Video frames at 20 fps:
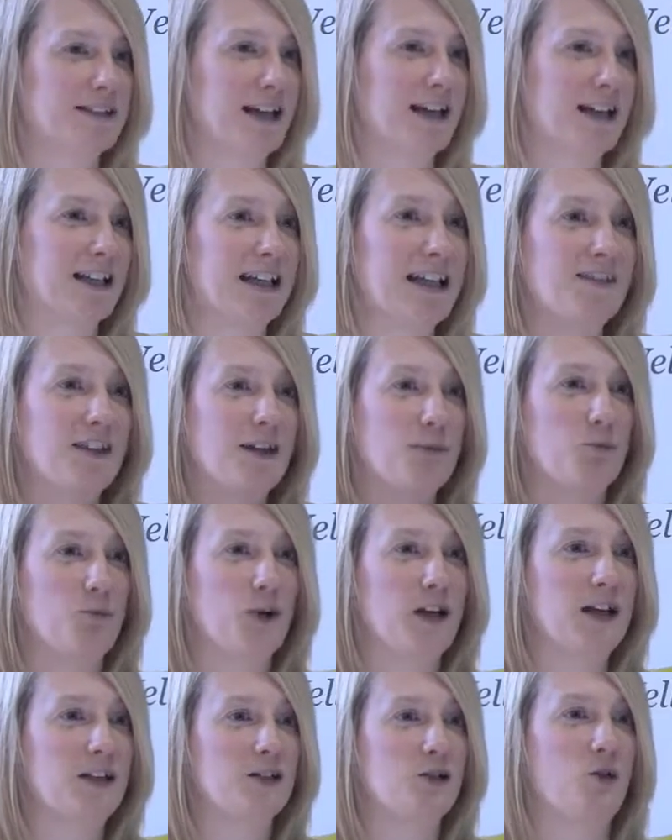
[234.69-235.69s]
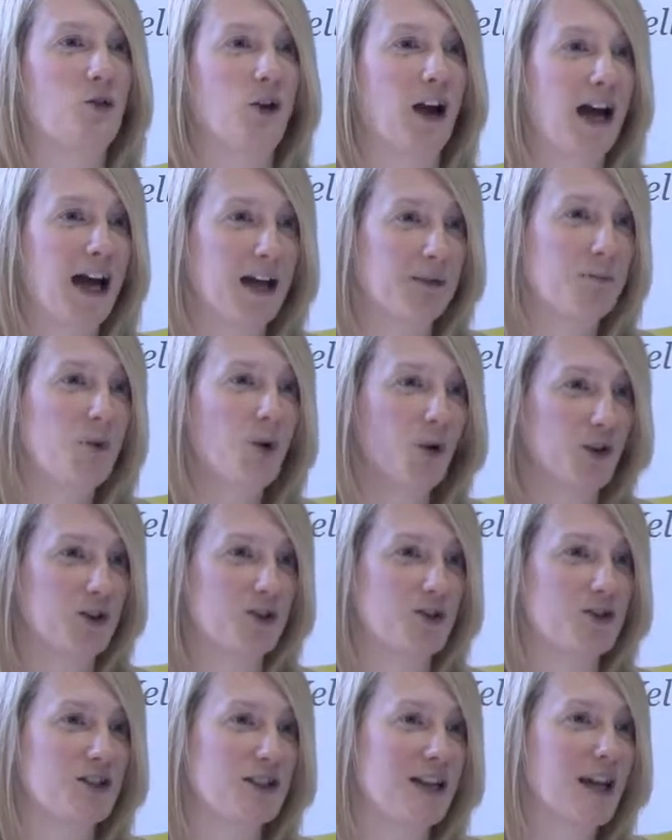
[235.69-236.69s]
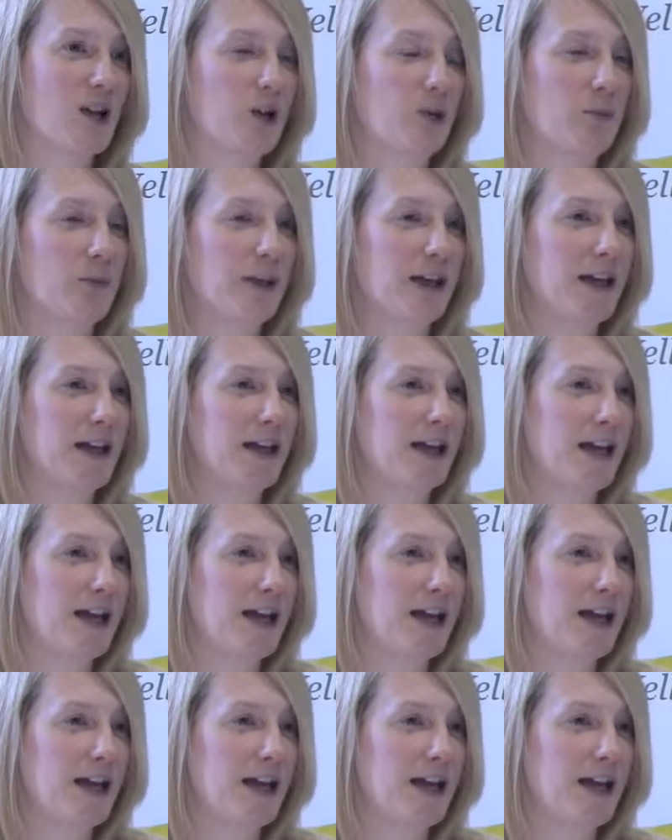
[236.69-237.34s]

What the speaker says: I could let them read it or I had pointers to help me.